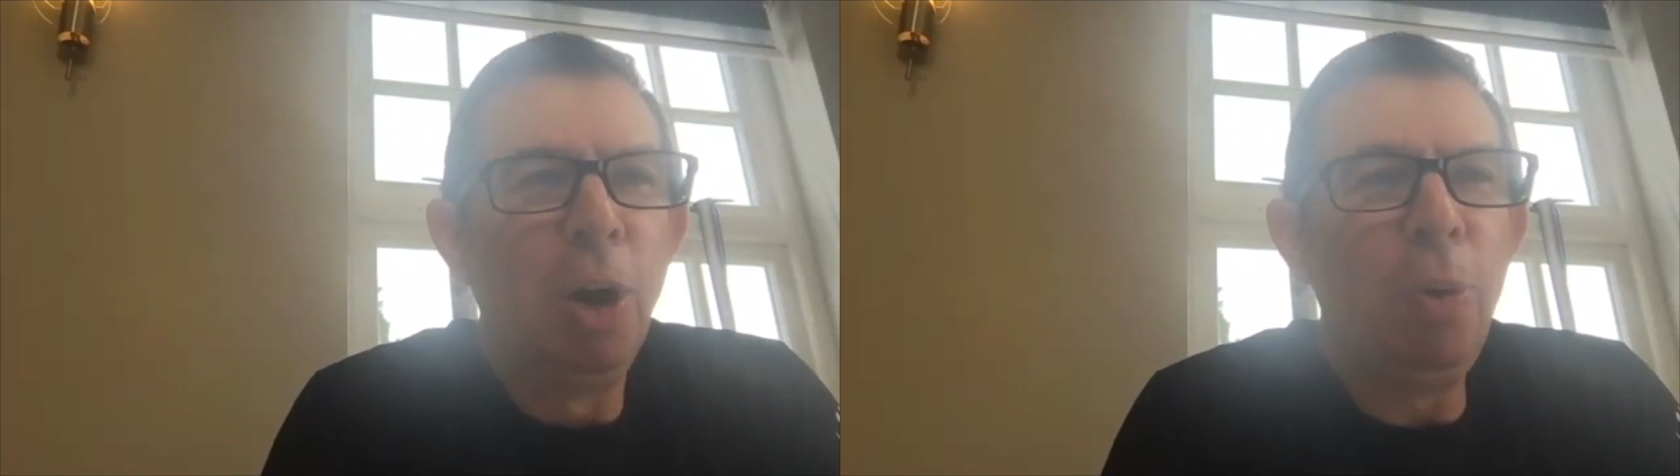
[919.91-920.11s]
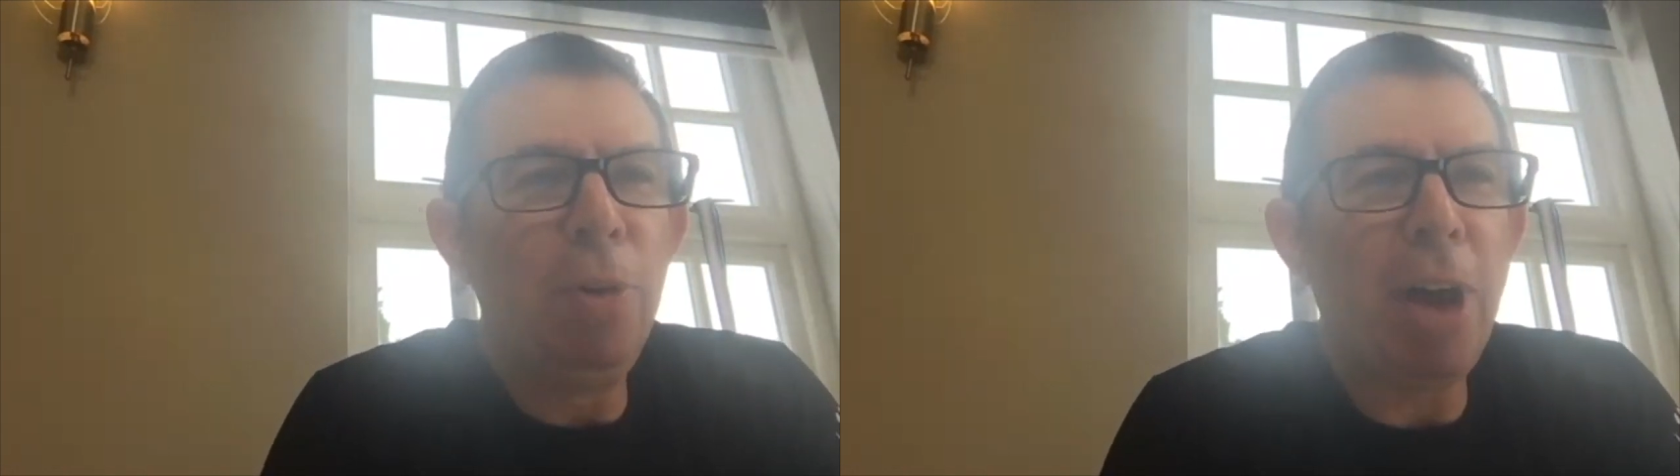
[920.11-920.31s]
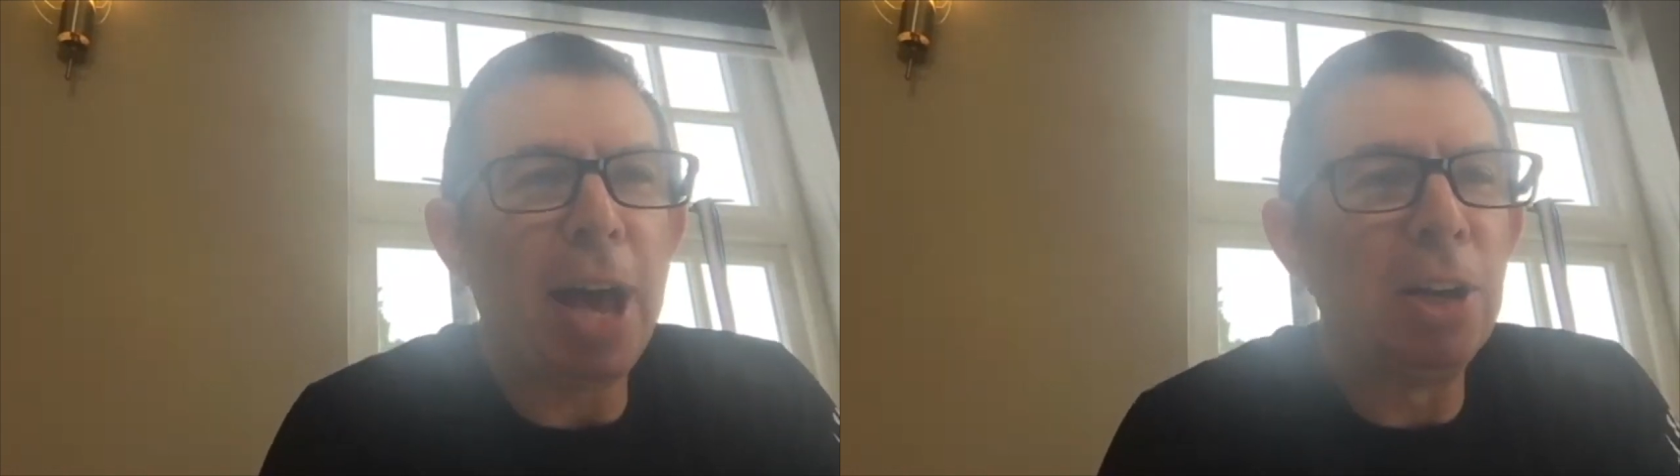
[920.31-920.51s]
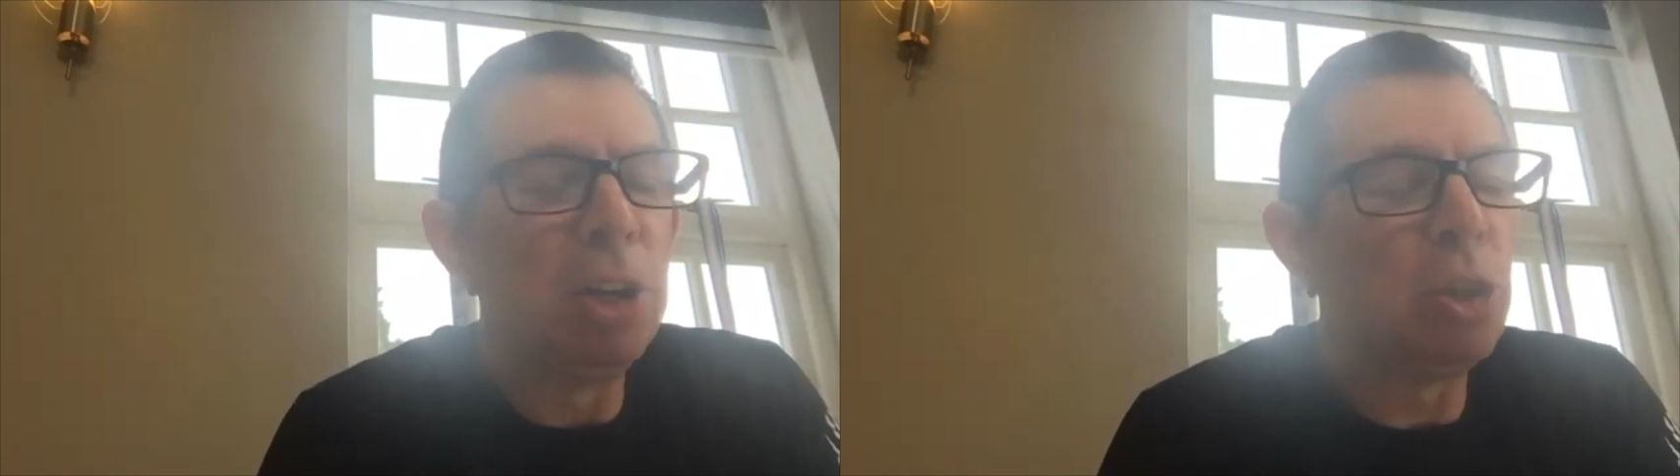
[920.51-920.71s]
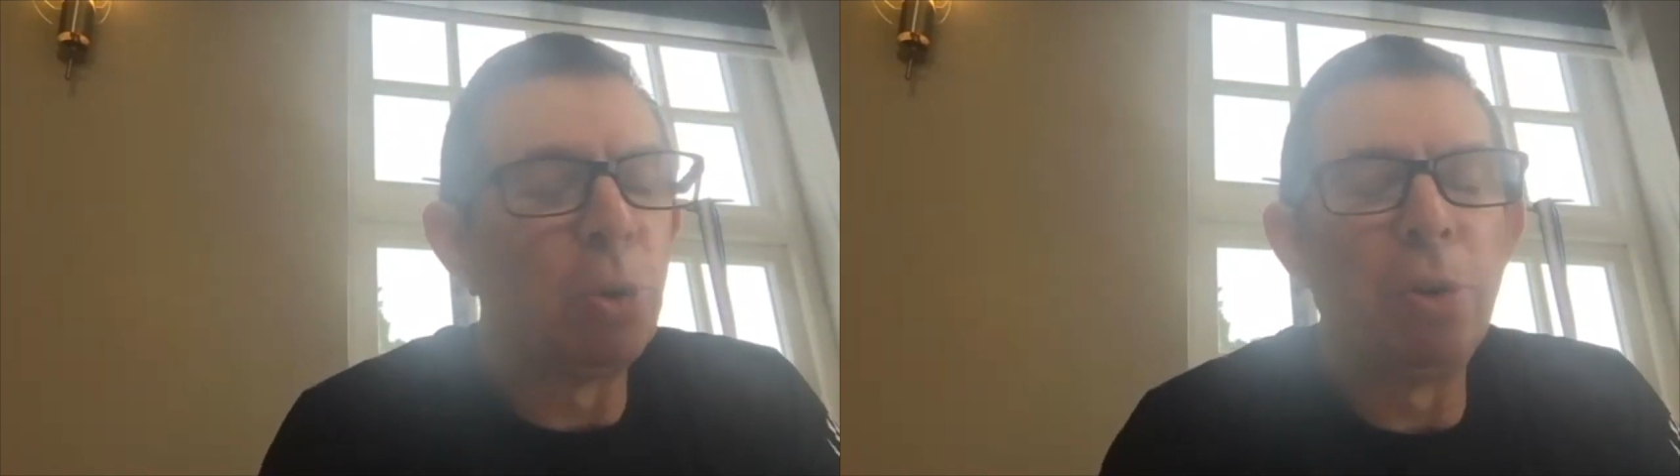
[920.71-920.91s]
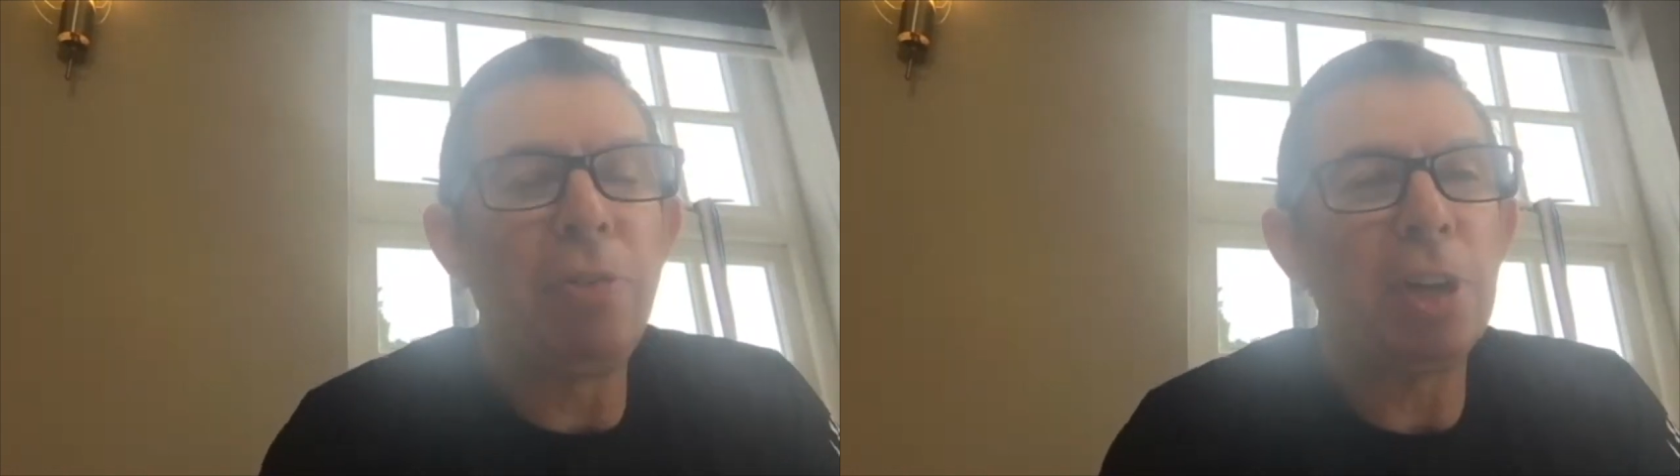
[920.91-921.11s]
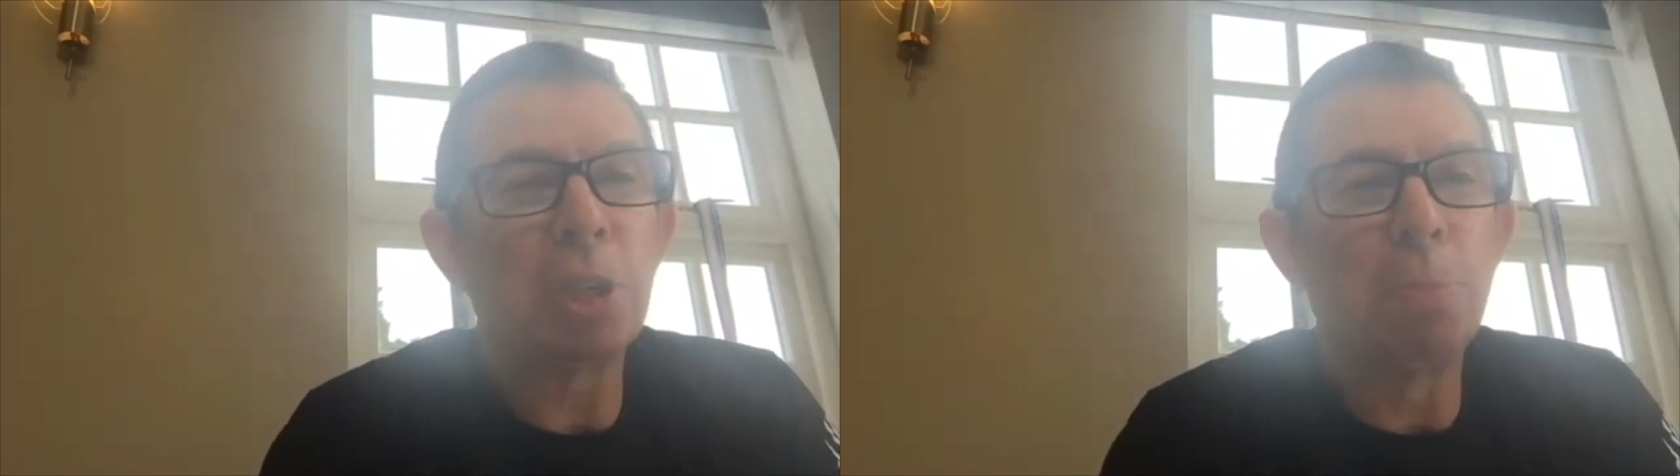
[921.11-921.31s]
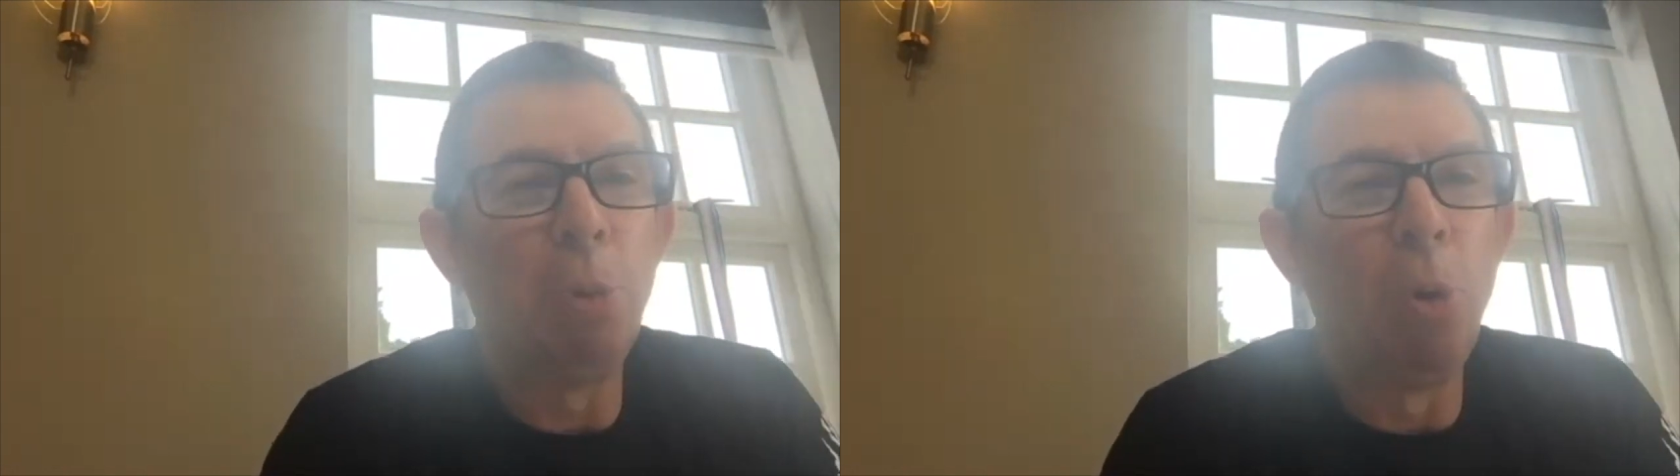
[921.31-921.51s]
We've had terrific
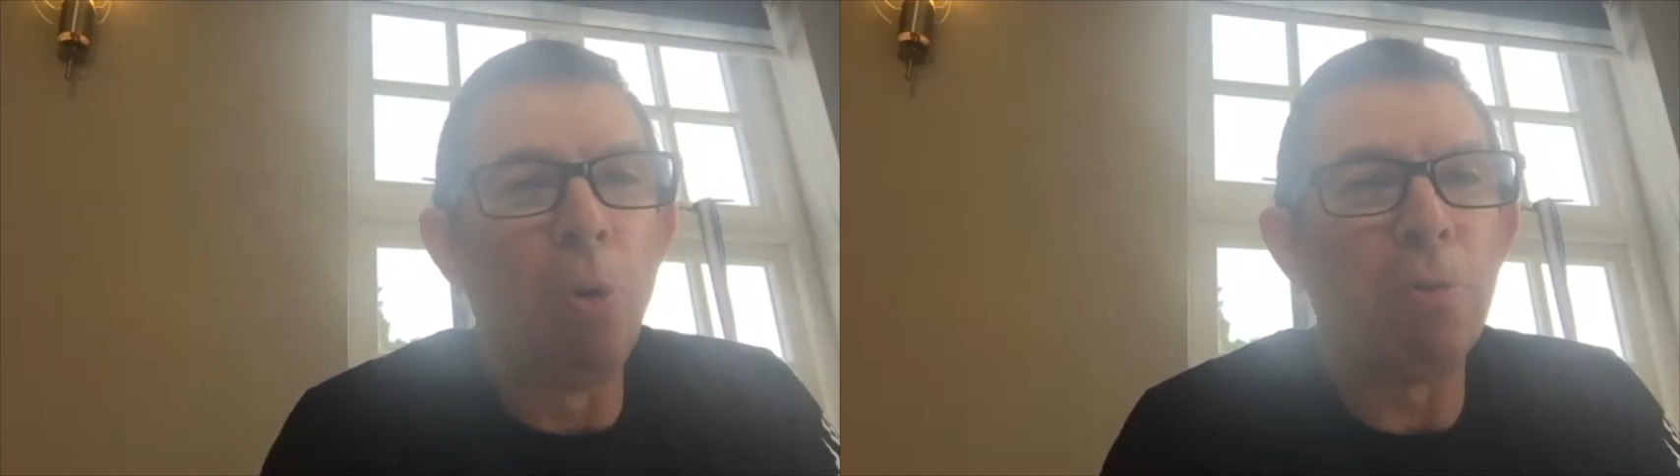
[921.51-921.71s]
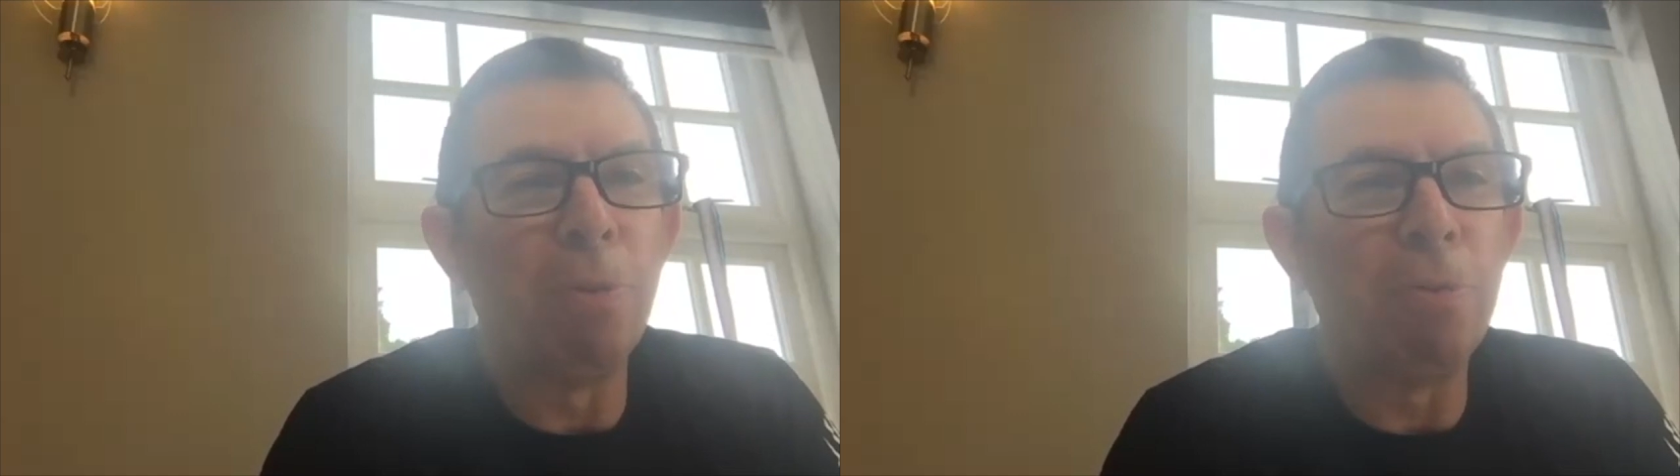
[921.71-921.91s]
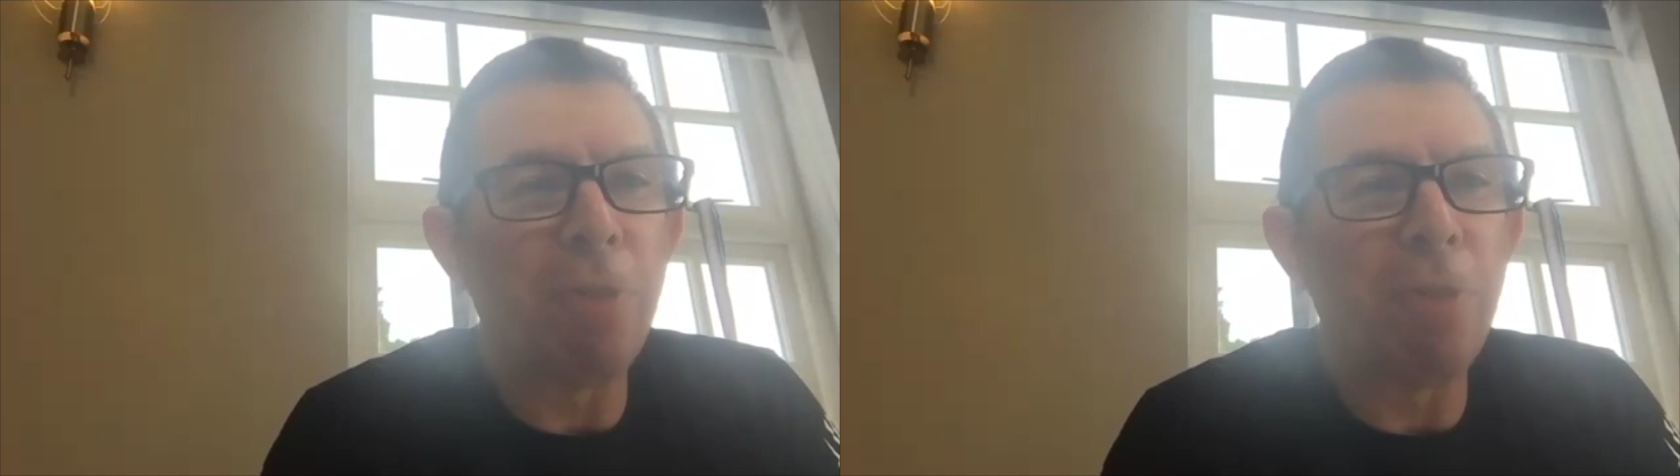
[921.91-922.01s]
support from